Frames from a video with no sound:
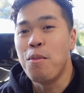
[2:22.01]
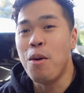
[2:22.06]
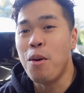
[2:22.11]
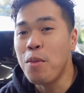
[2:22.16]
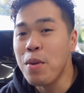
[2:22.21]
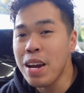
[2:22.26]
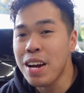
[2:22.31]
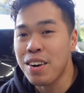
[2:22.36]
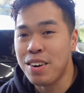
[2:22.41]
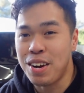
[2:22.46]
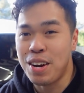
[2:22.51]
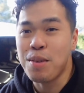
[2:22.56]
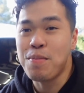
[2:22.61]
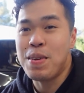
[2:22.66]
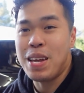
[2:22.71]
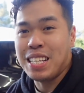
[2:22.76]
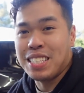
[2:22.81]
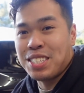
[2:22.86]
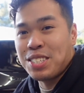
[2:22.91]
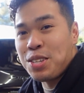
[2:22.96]
What we are gonna
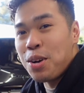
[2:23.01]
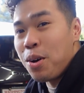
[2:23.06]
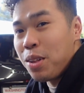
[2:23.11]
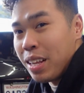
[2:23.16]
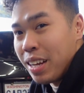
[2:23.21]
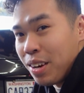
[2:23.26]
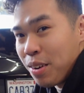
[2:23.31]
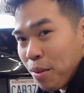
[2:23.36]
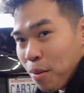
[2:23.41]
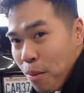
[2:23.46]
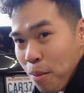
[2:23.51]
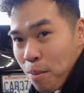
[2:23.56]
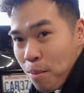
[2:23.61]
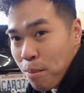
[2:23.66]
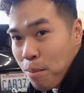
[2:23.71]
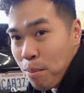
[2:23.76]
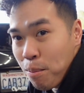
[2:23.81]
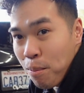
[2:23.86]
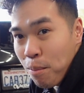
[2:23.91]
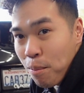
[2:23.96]
be installing,
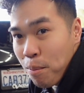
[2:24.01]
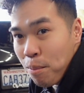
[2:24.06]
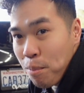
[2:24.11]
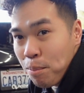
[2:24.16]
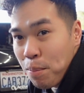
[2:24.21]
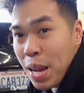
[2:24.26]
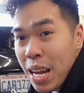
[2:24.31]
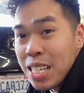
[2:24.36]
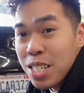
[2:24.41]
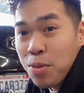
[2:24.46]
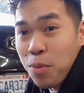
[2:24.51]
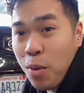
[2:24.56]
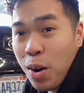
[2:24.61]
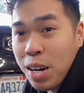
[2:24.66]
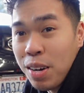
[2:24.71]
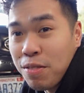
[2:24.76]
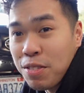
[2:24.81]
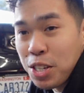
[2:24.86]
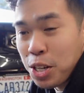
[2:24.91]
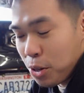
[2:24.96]
piece
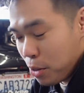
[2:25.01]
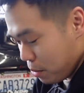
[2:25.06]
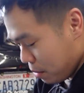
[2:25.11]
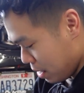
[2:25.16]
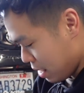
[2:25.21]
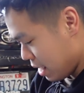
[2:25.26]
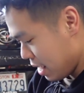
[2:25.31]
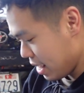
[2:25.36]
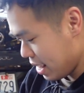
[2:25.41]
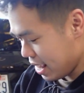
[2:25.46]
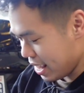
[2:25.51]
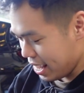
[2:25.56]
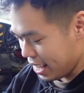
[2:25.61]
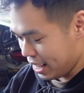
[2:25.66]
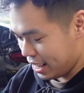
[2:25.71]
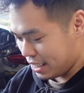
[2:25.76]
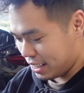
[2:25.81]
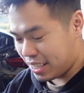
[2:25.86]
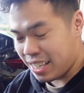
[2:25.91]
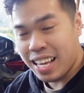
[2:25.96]
1 of 2,
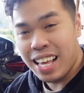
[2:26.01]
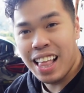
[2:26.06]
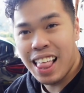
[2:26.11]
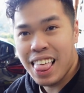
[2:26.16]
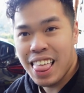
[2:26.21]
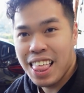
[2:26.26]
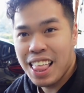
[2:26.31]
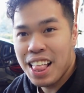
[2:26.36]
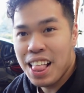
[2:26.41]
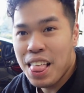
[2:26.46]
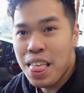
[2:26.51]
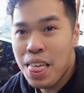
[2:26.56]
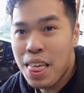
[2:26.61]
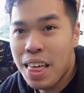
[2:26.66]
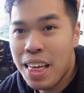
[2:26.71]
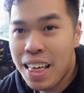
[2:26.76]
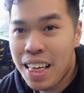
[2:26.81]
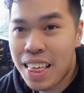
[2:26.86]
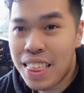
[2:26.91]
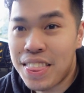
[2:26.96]
is
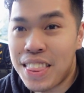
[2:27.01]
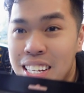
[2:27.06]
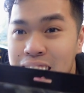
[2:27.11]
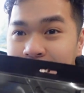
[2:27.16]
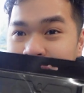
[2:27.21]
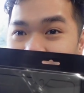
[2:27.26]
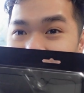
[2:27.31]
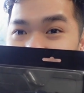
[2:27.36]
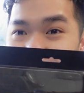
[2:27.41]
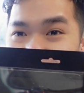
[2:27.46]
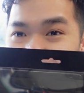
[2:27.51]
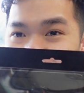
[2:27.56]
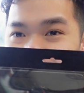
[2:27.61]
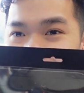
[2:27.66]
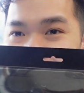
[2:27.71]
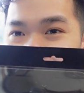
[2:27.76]
this kit